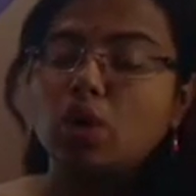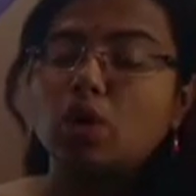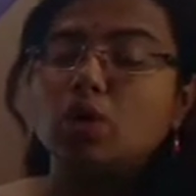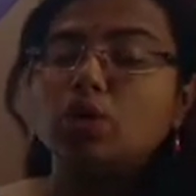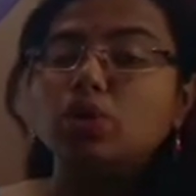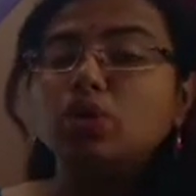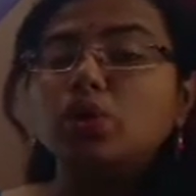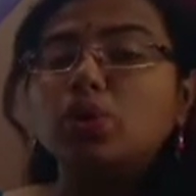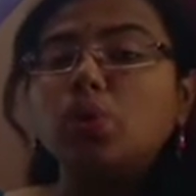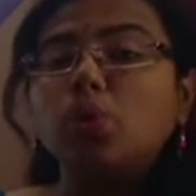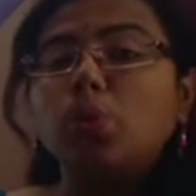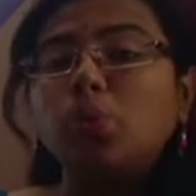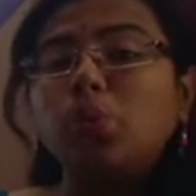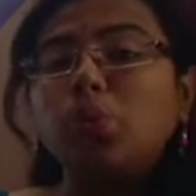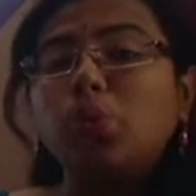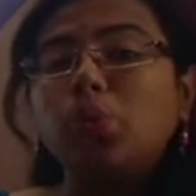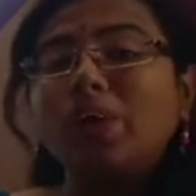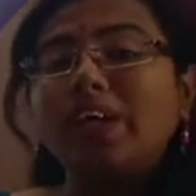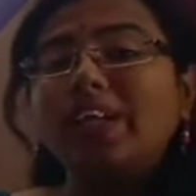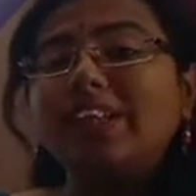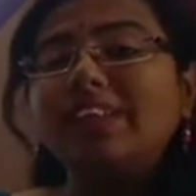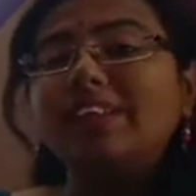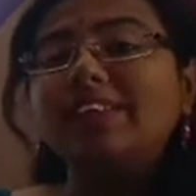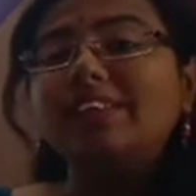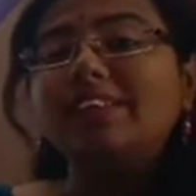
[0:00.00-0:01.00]
So
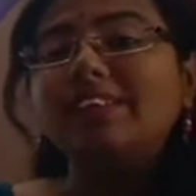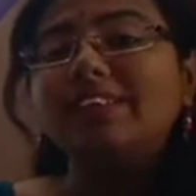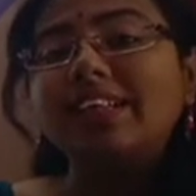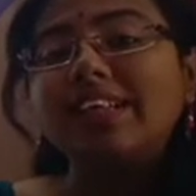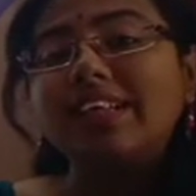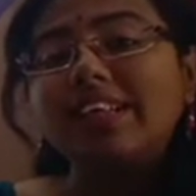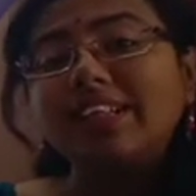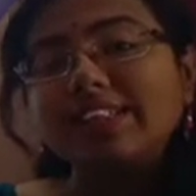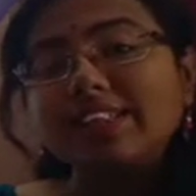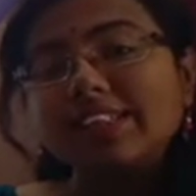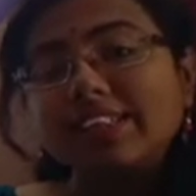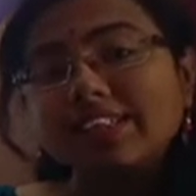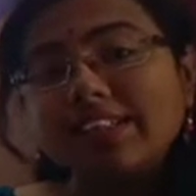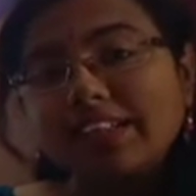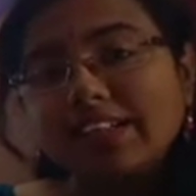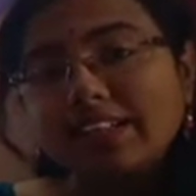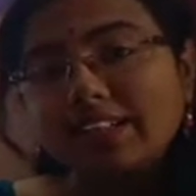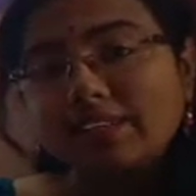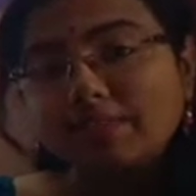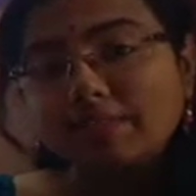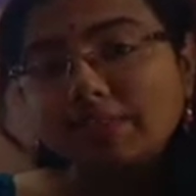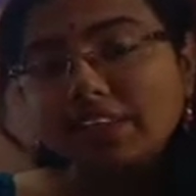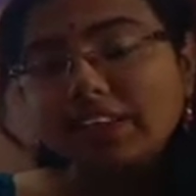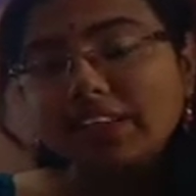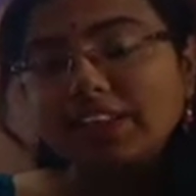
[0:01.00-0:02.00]
with this
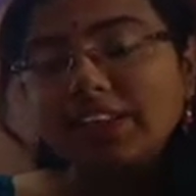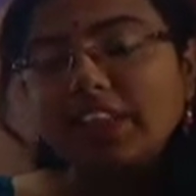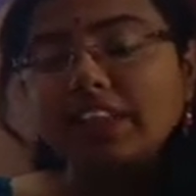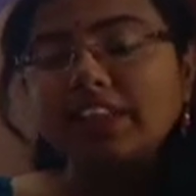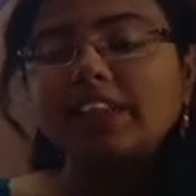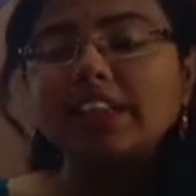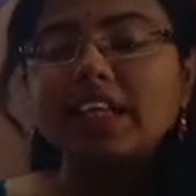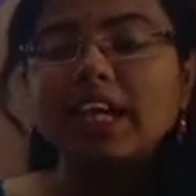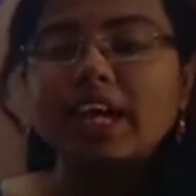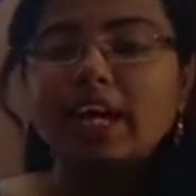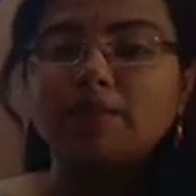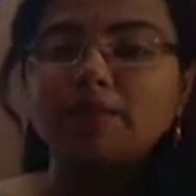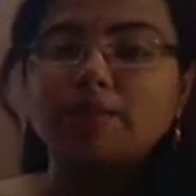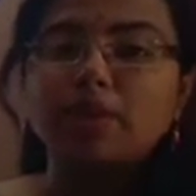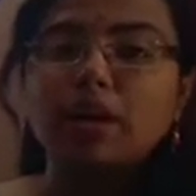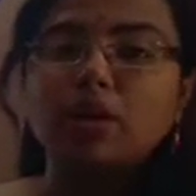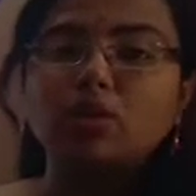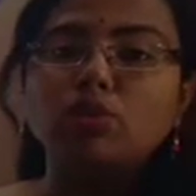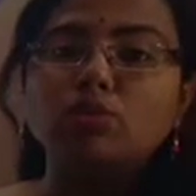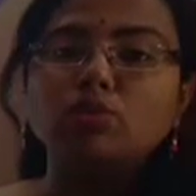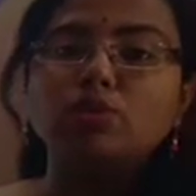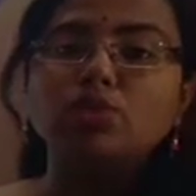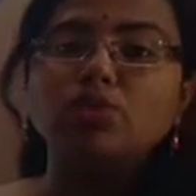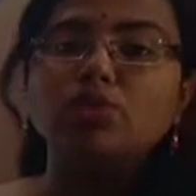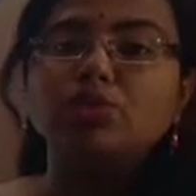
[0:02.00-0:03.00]
limited
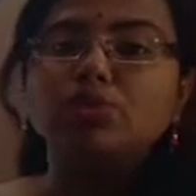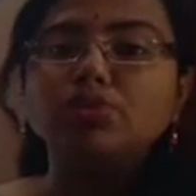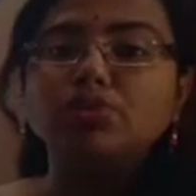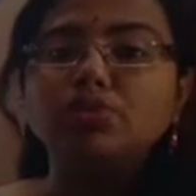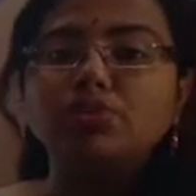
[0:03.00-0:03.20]
amount,